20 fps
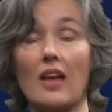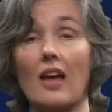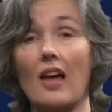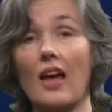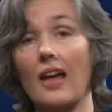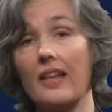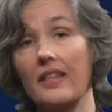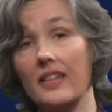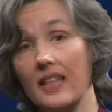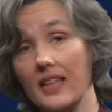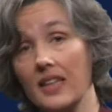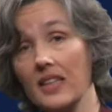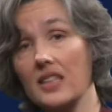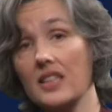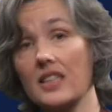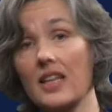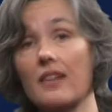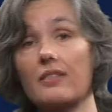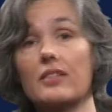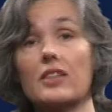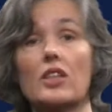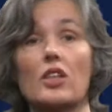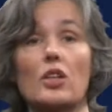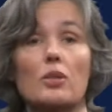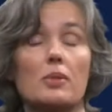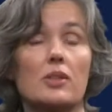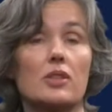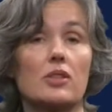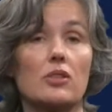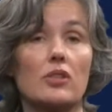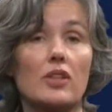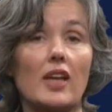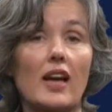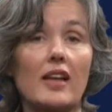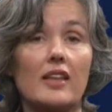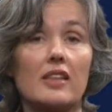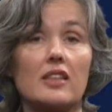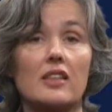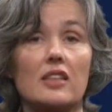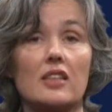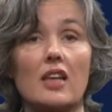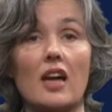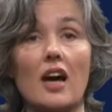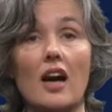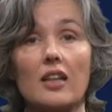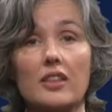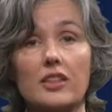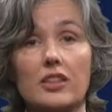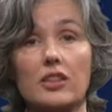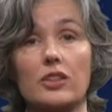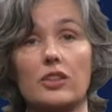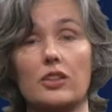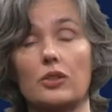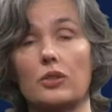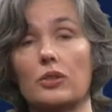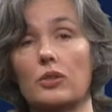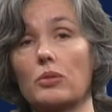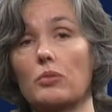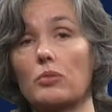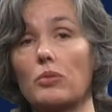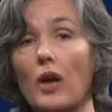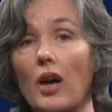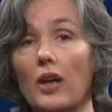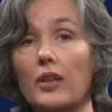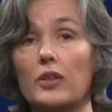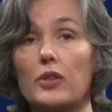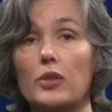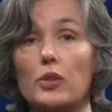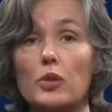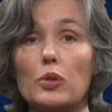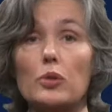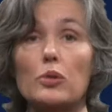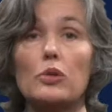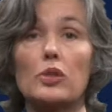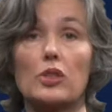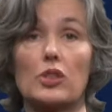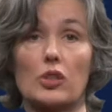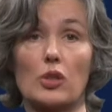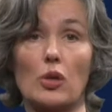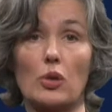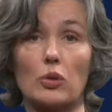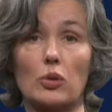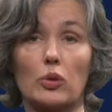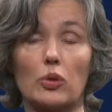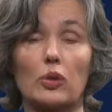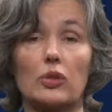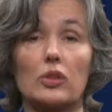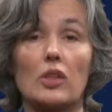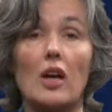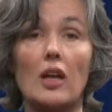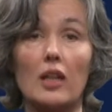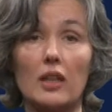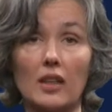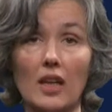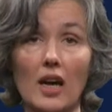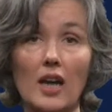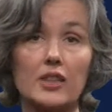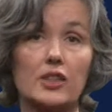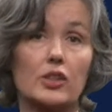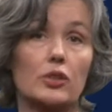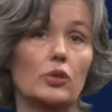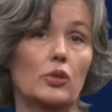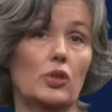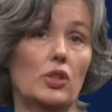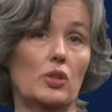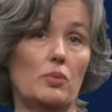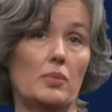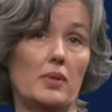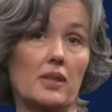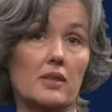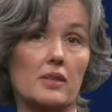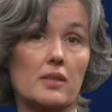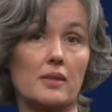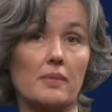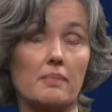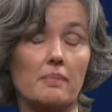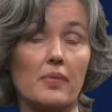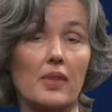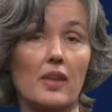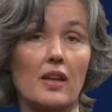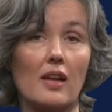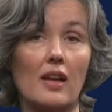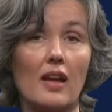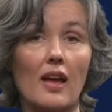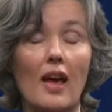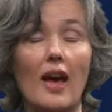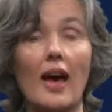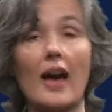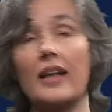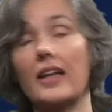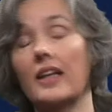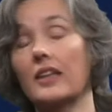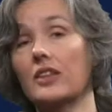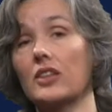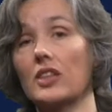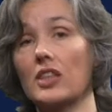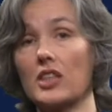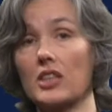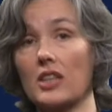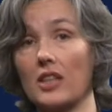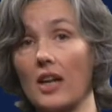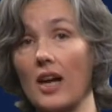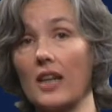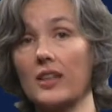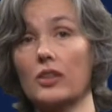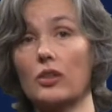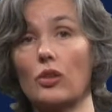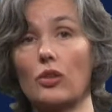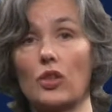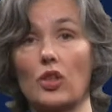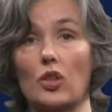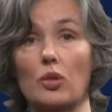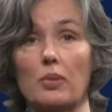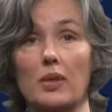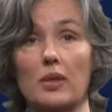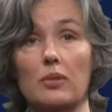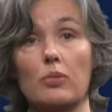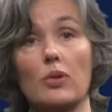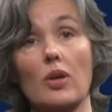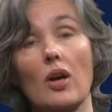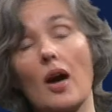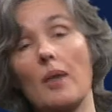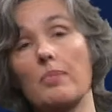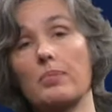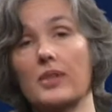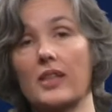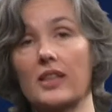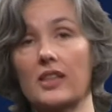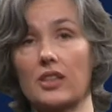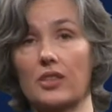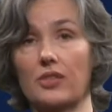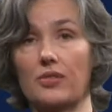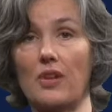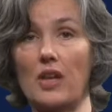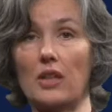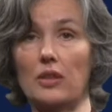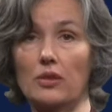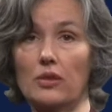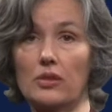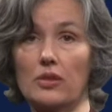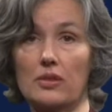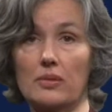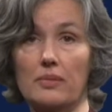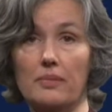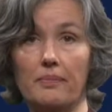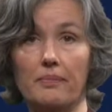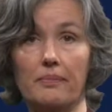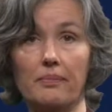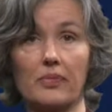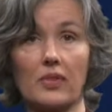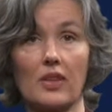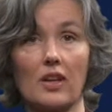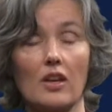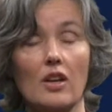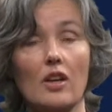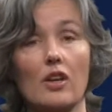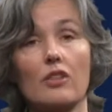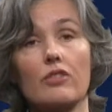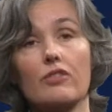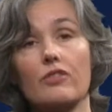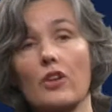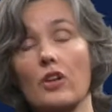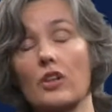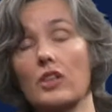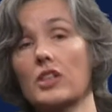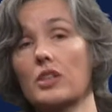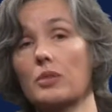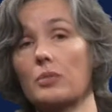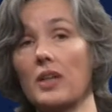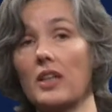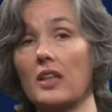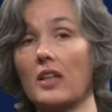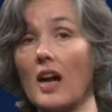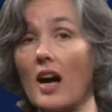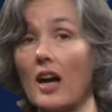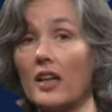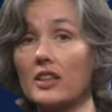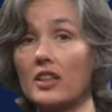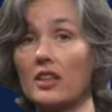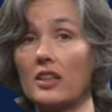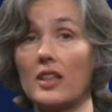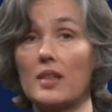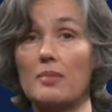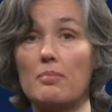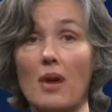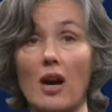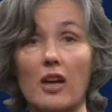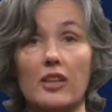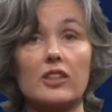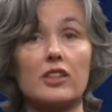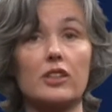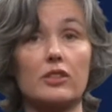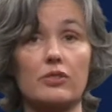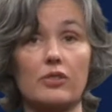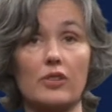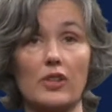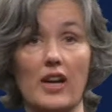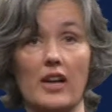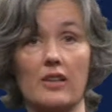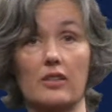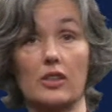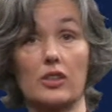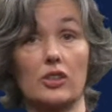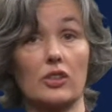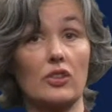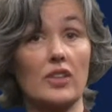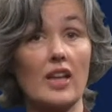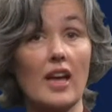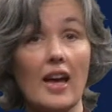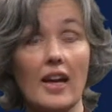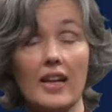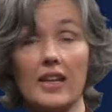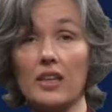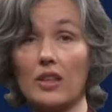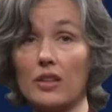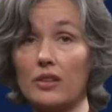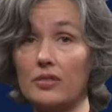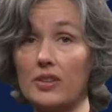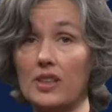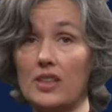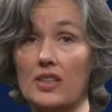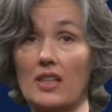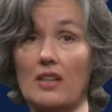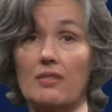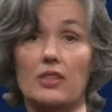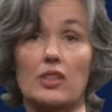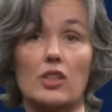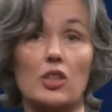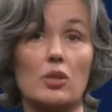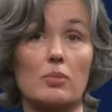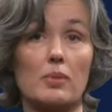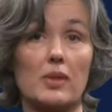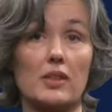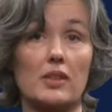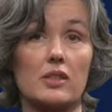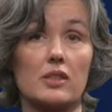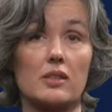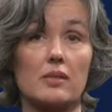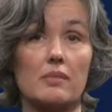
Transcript: And these seven qubits together constitute one new so-called logical qubit. And on this logical qubit, we operate as follows. First, we constantly monitor for errors on any of these seven qubits.